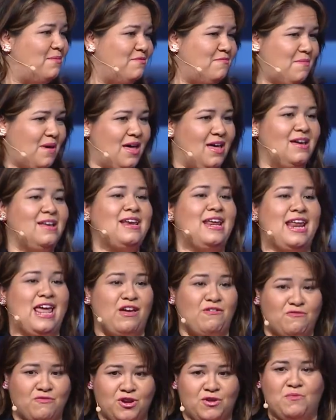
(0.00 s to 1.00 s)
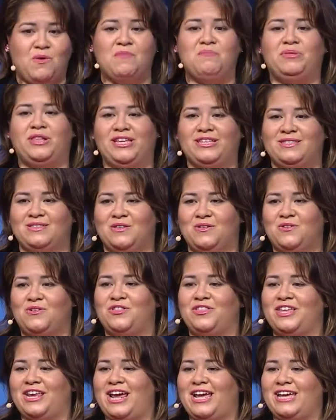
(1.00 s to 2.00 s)
of mind at every One Place
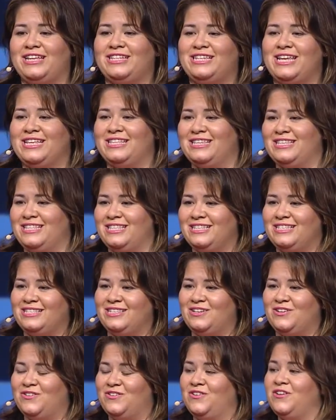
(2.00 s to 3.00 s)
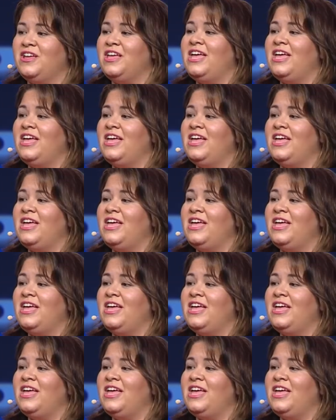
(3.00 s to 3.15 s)
Local that I attended this year